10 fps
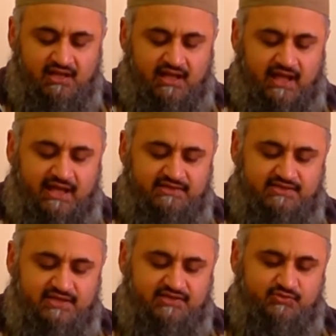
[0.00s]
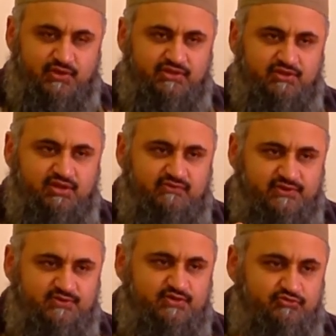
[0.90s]
And it's when the
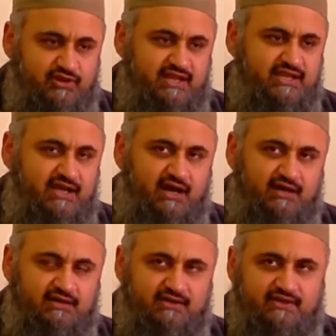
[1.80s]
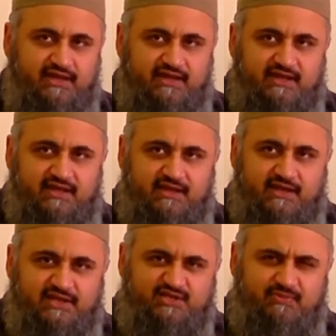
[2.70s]
universe was really young that it
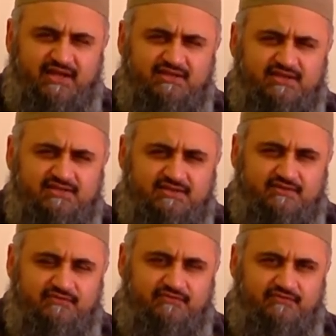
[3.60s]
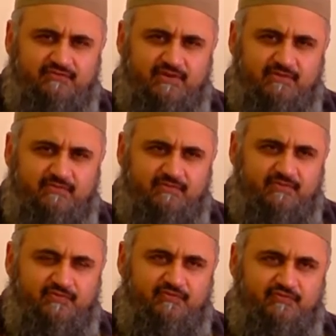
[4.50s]
expanded
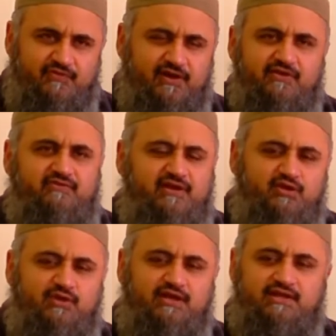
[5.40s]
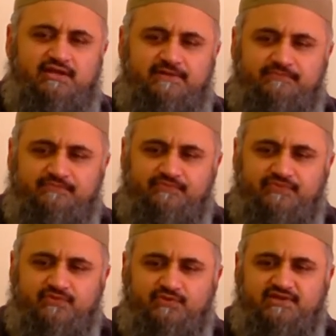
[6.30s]
very, very quickly.
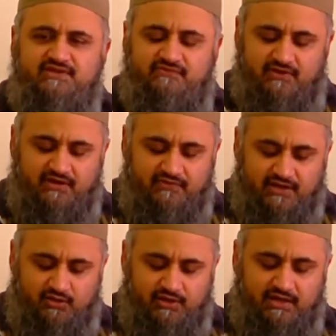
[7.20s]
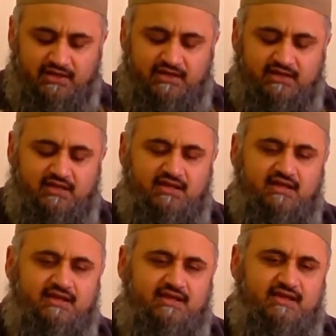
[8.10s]
When I say very, very quickly,
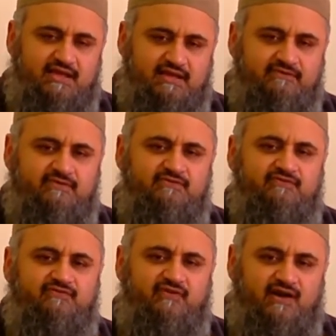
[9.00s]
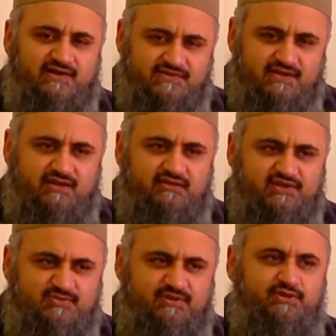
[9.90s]
even faster than the
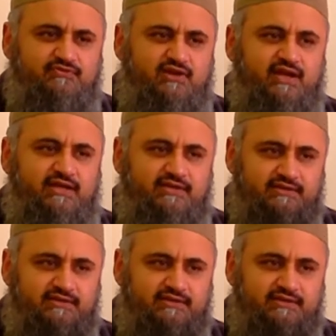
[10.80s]
speed of light.